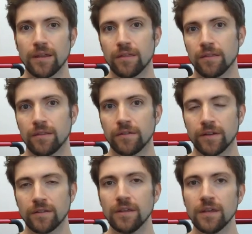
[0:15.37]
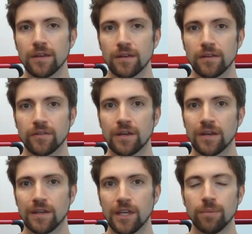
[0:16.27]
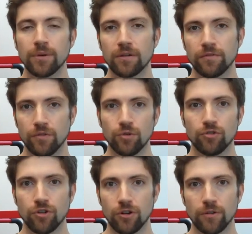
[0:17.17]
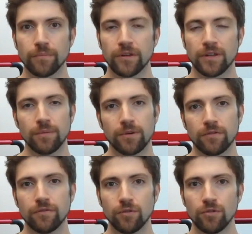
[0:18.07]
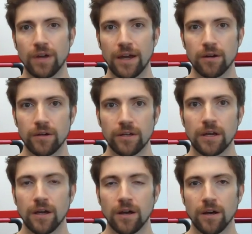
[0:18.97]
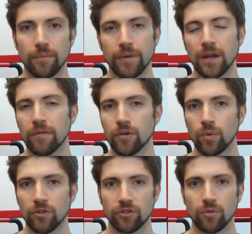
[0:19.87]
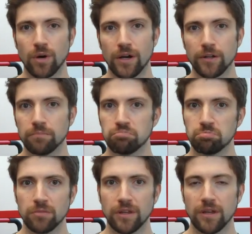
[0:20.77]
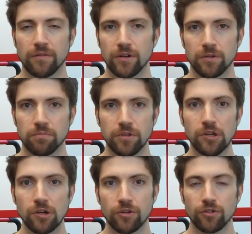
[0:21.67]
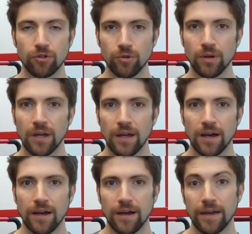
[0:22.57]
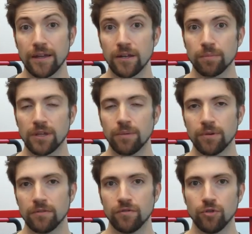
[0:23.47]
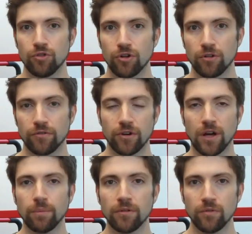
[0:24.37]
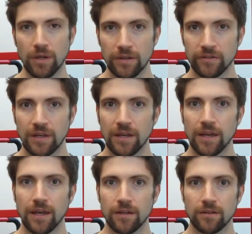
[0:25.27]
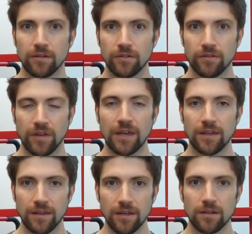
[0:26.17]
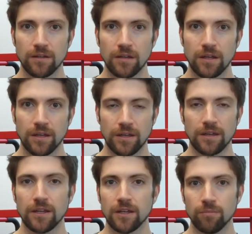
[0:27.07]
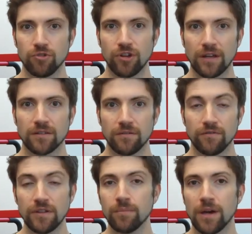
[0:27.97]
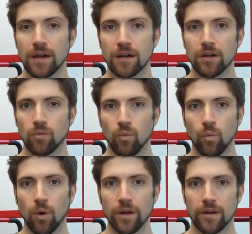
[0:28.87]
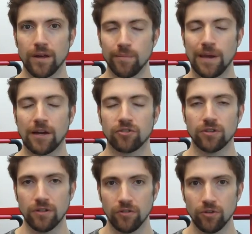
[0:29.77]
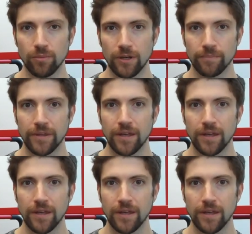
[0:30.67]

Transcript: And the technique is keeping a food journal, keeping a food diary. Every once in a while, every year or two, I end up keeping a food journal for a couple of weeks and taking in and getting objective feedback on what I'm actually consuming.